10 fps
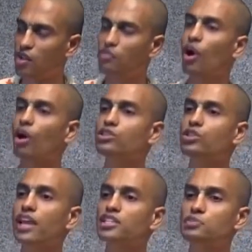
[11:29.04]
We
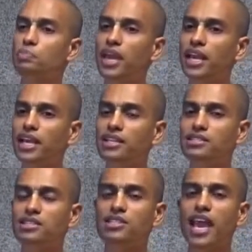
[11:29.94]
also
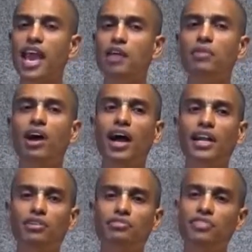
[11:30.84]
experience the same
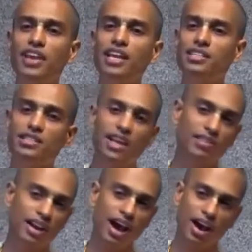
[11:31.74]
kind of feelings in
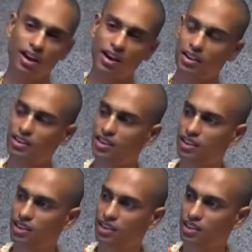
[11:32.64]
our heart.
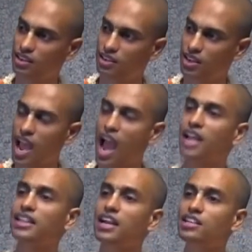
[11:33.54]

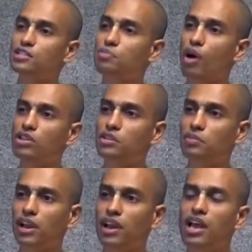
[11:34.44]
And that is
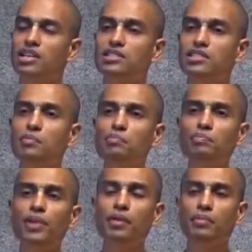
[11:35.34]
possible
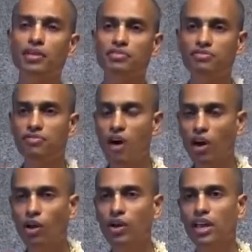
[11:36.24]
simply by
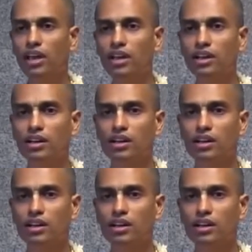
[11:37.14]
following